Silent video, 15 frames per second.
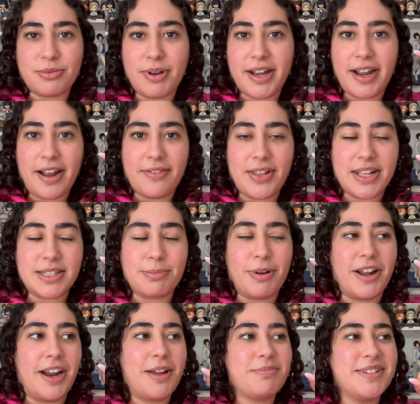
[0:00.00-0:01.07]
why i have that spot
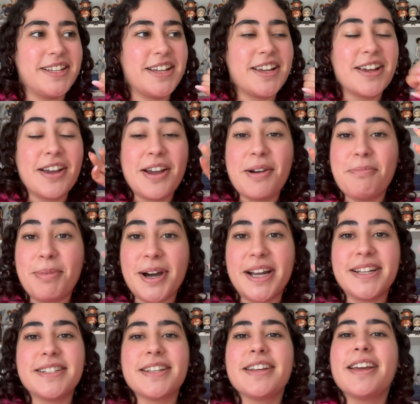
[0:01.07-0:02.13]
empty
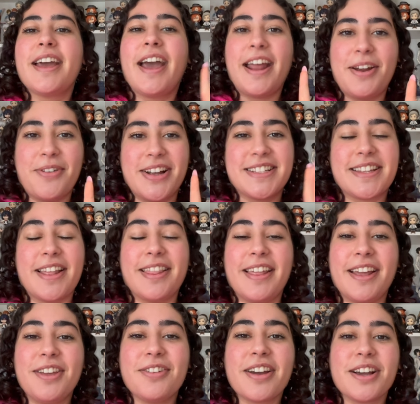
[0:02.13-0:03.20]
but anyways
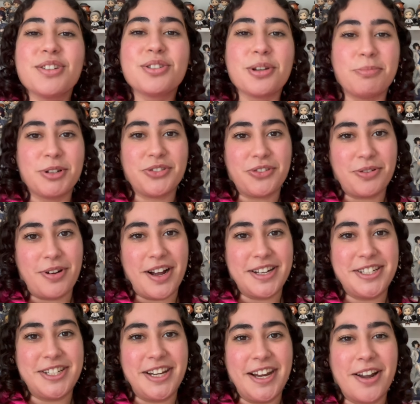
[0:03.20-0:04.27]
thank you guys so much for
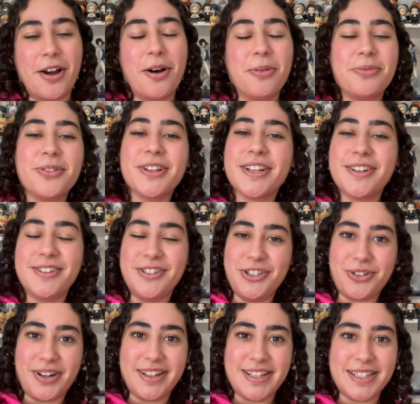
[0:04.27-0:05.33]
watching hopefully you
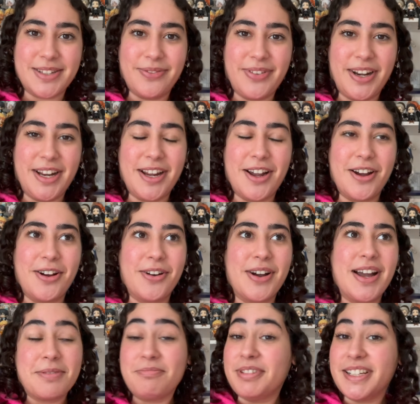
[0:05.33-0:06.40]
enjoyed this video
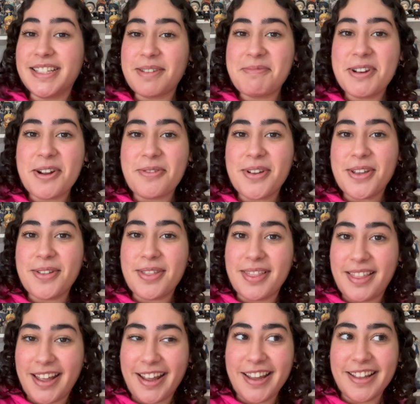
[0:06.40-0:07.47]
please let me know what you
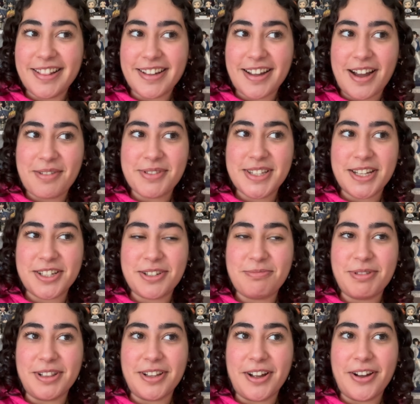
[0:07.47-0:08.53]
think in the comment section
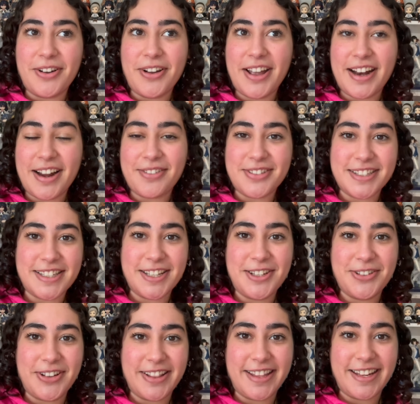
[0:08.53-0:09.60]
below and i will see you
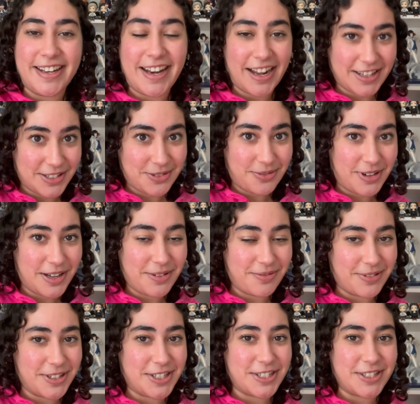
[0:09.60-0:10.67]
in the next one
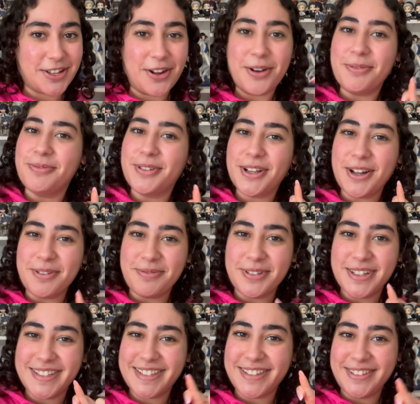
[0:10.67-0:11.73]
which is hopefully
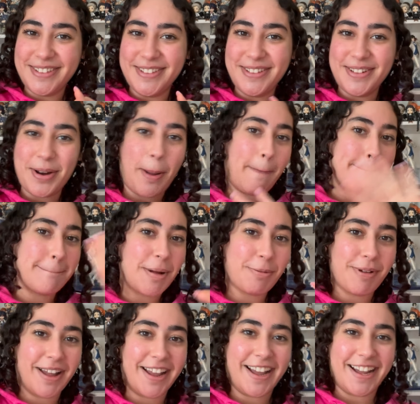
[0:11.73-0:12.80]
hopefully soon bye
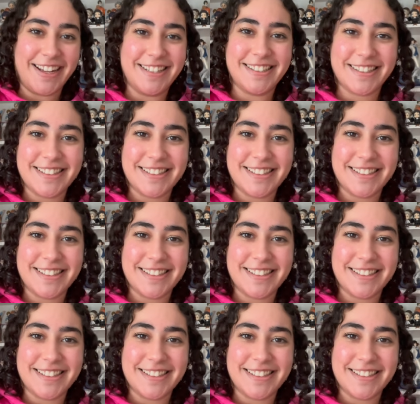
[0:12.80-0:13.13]
bye guys